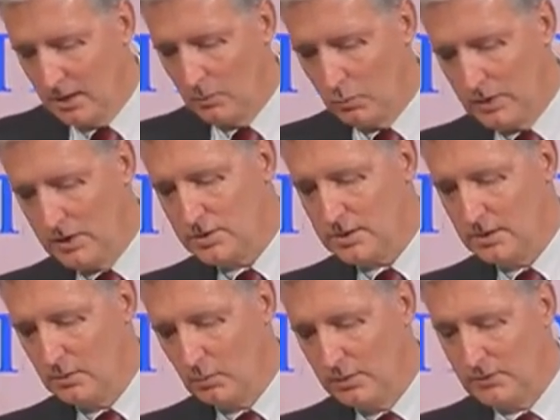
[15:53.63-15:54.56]
We've
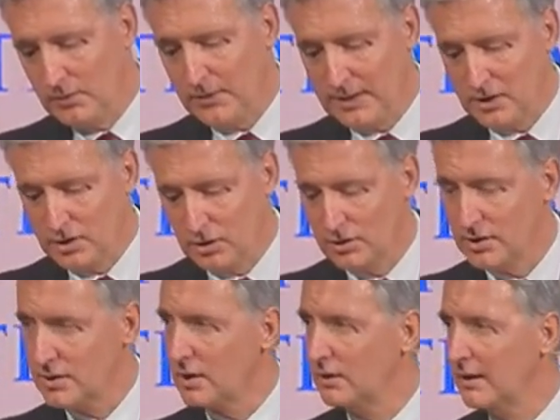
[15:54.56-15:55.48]
defended
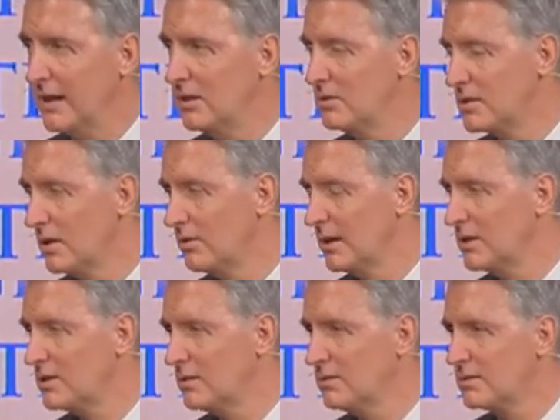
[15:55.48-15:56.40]
churches on land use zoning
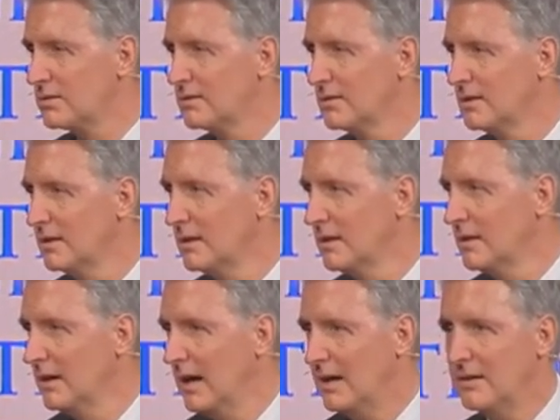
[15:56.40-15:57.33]
issues,
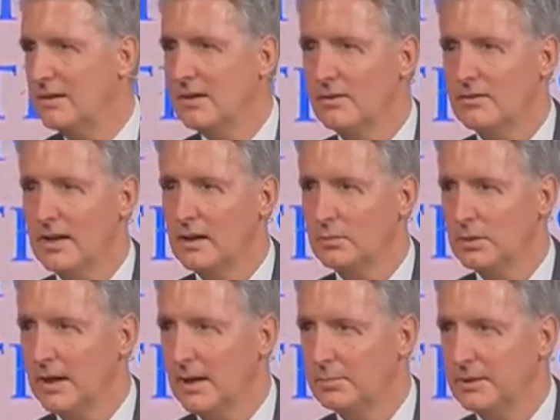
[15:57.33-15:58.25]
and then the
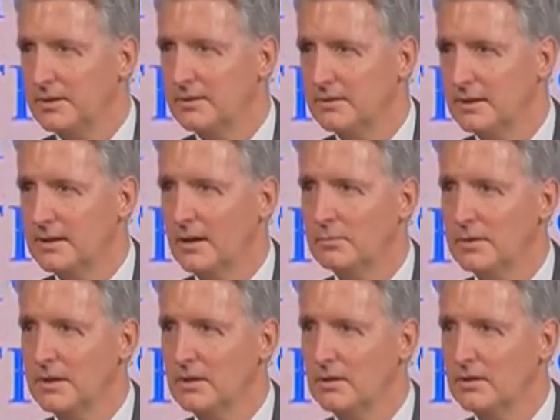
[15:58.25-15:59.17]
unthinkable happened. The
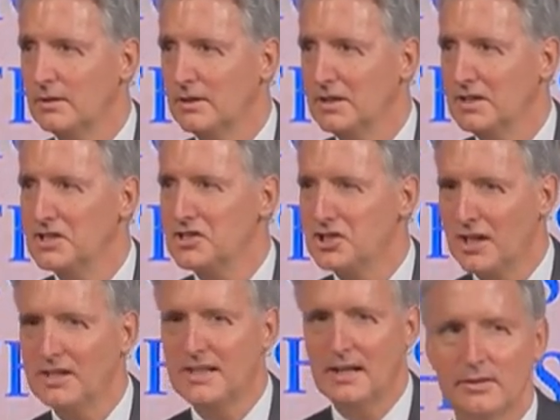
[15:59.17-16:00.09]
government
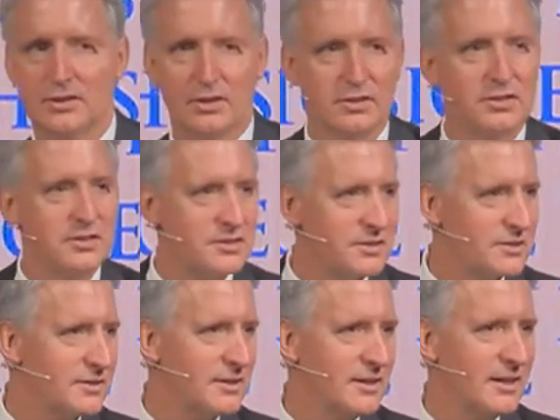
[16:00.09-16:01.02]
shut the churches
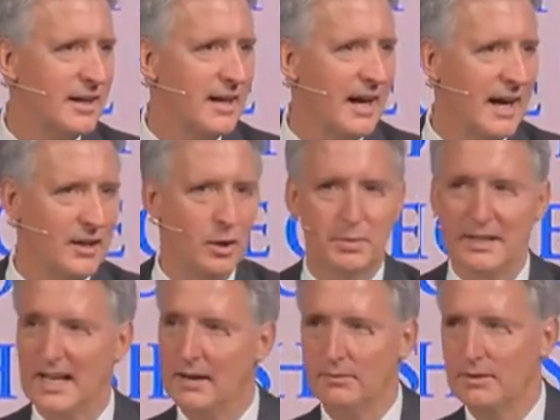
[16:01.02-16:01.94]
and
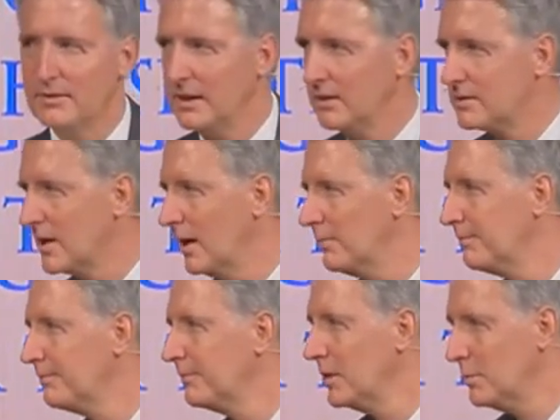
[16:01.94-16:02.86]
opened everything else up.
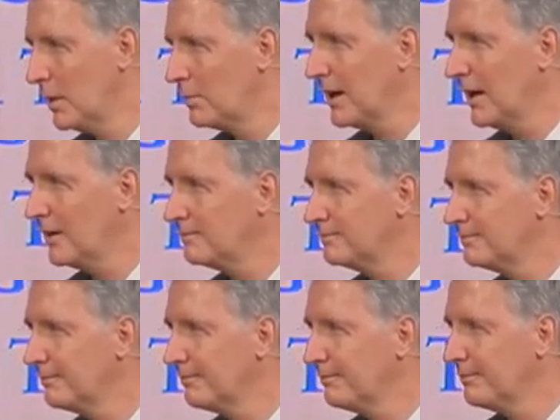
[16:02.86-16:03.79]
You remember that?
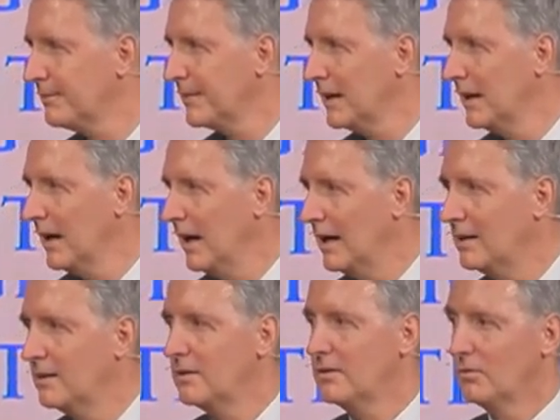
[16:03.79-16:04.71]

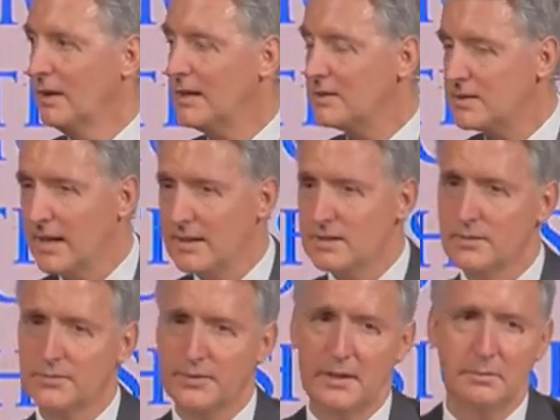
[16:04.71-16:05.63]
And the red states,
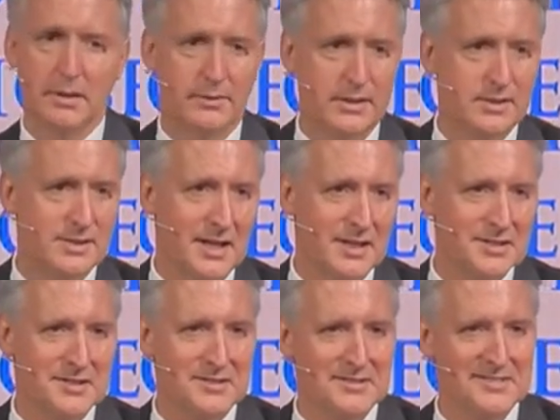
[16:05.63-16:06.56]
the freedom-loving
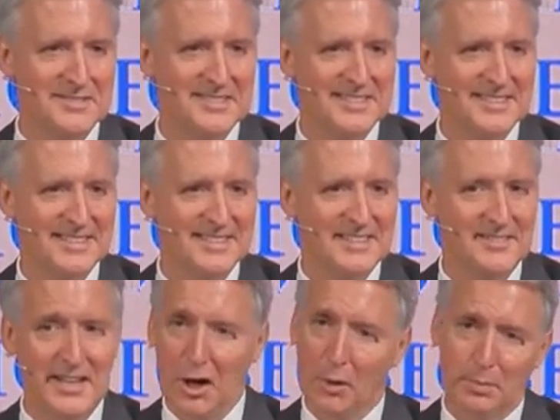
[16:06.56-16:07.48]
states,
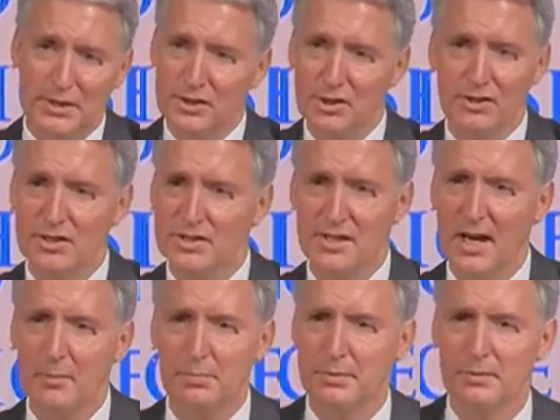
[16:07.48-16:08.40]
they opened the churches
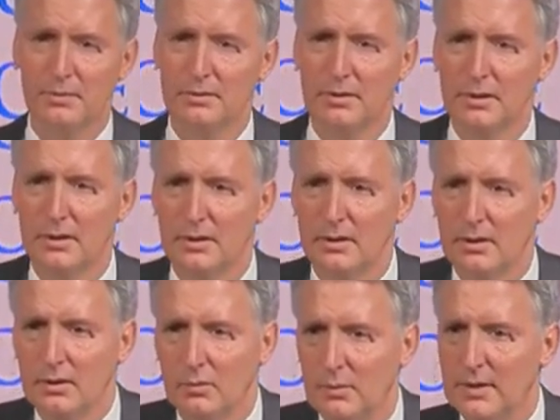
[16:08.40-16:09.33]
up
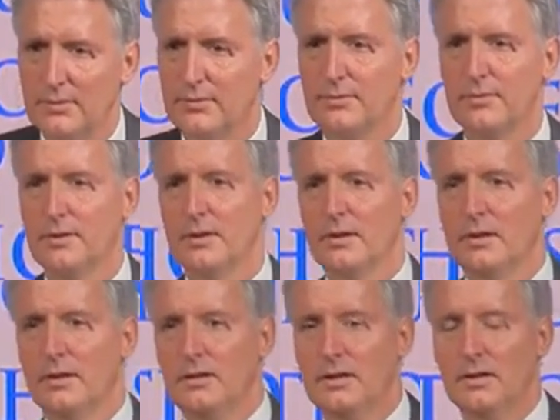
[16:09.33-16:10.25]
with,
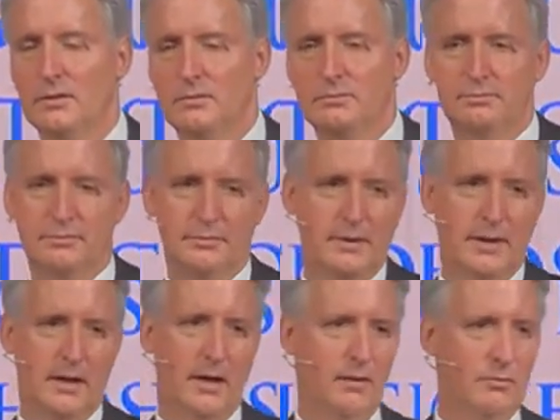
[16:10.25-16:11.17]

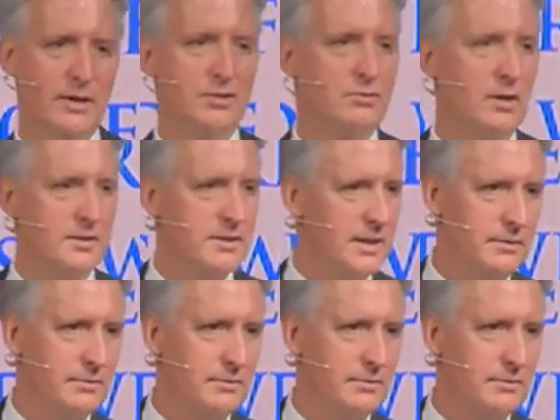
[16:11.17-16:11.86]
restaurants and